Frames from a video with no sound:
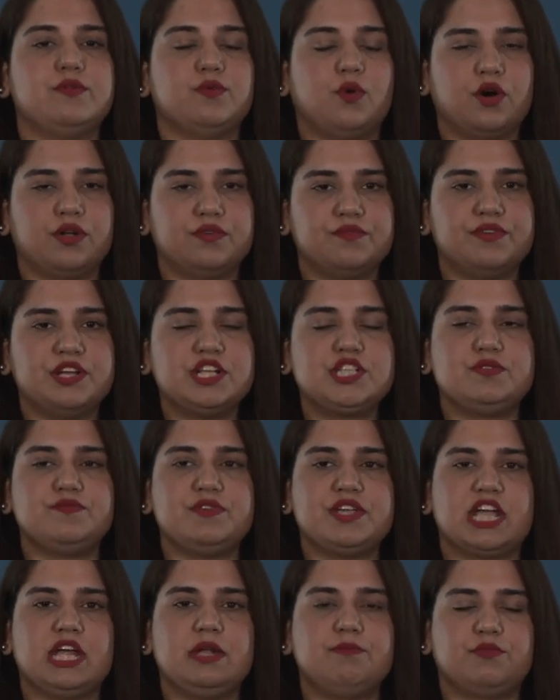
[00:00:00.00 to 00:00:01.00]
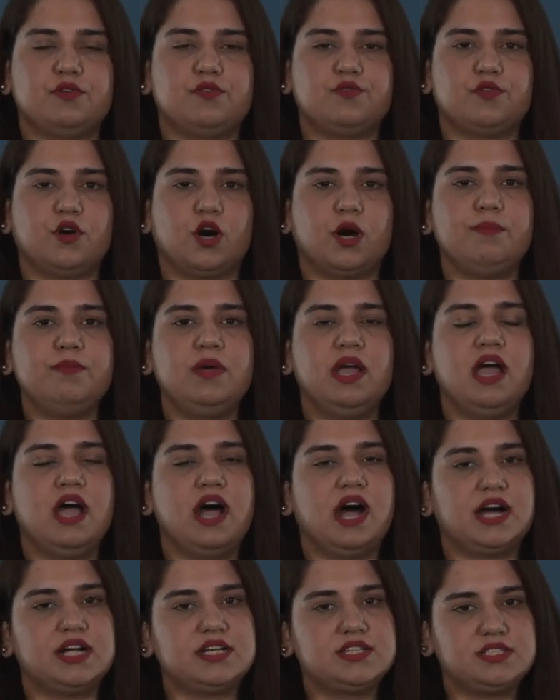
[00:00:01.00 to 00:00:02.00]
on which we can perform
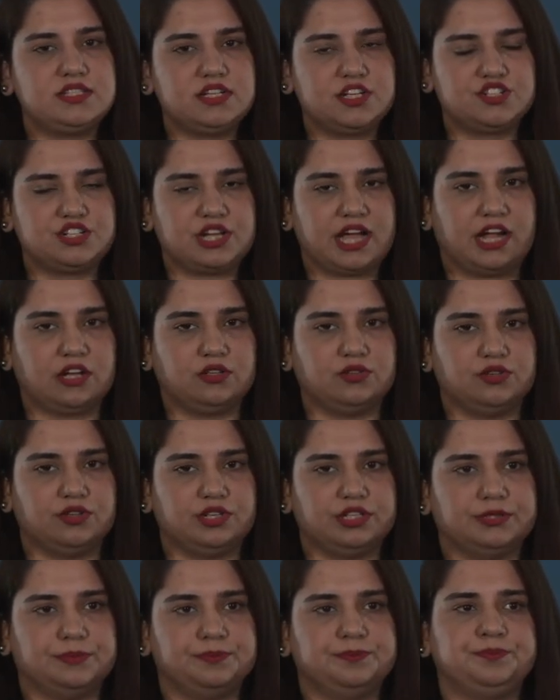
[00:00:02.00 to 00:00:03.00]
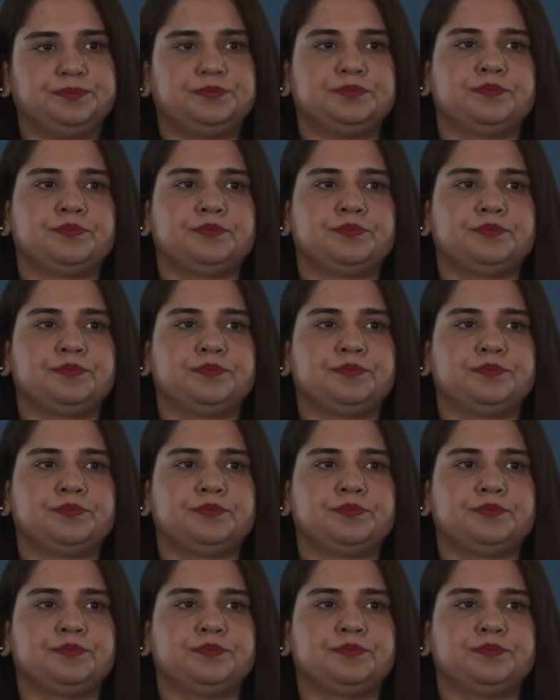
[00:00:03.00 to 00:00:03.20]
our search algorithm.